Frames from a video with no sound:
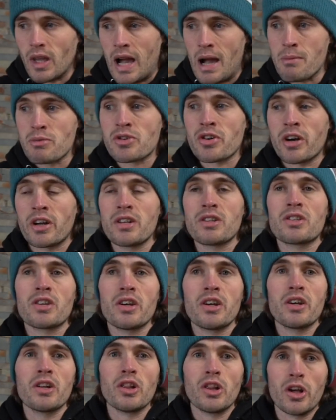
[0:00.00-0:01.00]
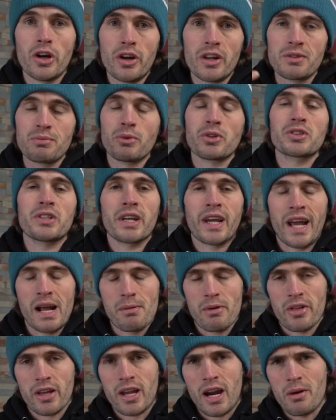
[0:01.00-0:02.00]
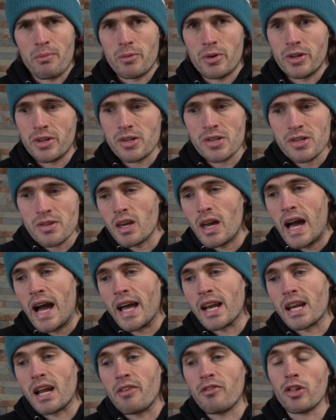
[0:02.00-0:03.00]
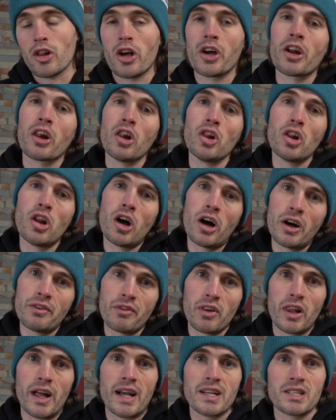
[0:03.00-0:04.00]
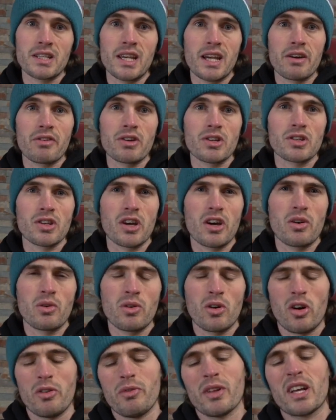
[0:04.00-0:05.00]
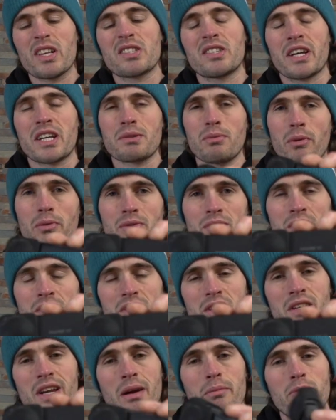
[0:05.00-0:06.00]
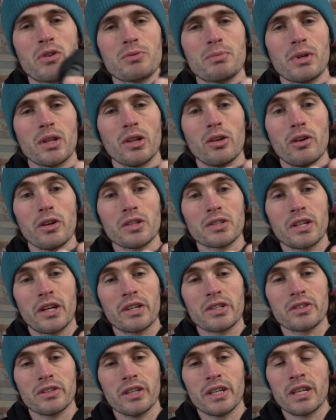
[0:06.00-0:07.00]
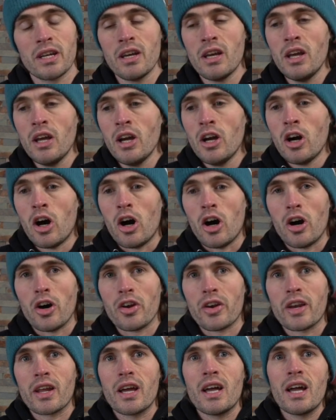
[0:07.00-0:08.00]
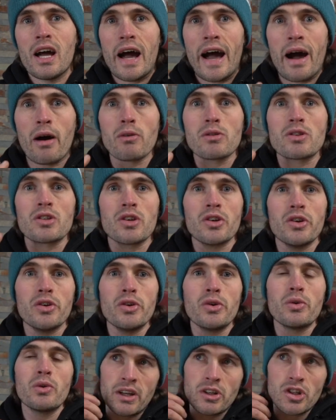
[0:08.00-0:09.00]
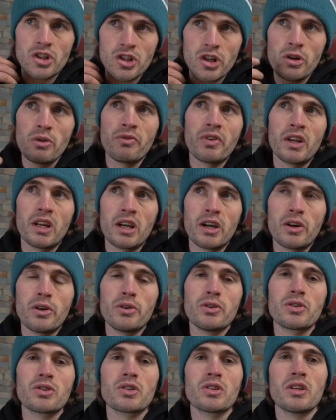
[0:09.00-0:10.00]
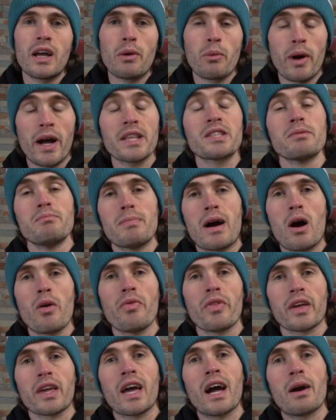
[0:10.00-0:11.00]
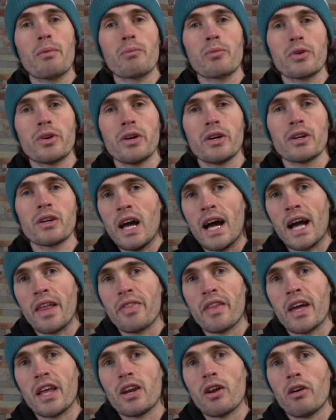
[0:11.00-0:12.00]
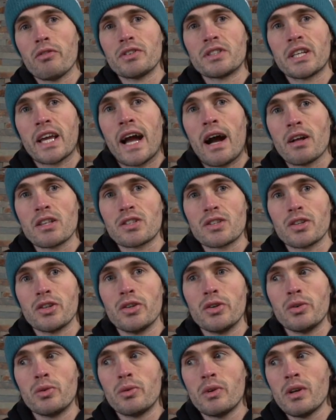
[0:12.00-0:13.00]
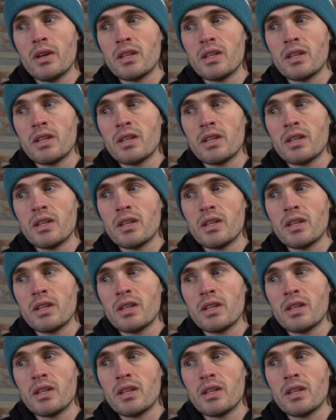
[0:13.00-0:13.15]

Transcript: I'm trying to learn as much as I can about the cameras, and I've learned a lot in the last year or so, on the last 6 months since this camera's been launched actually, on how to shoot videos, where to mount the camera, and then obviously how to